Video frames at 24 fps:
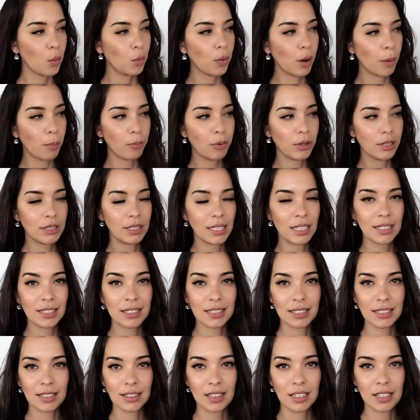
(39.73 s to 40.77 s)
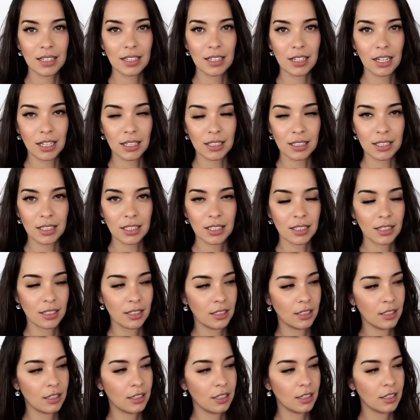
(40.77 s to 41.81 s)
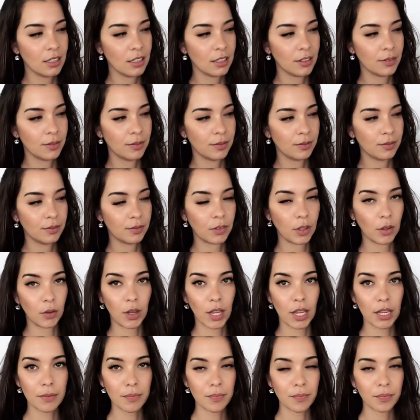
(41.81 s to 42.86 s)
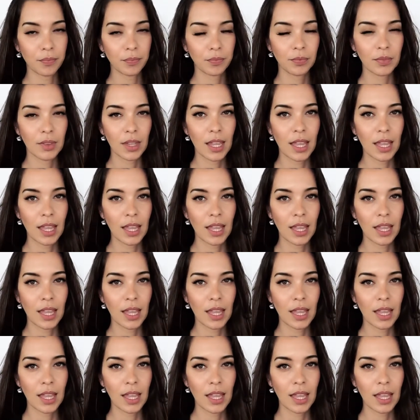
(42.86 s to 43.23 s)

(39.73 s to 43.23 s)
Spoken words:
represents the nut, okay?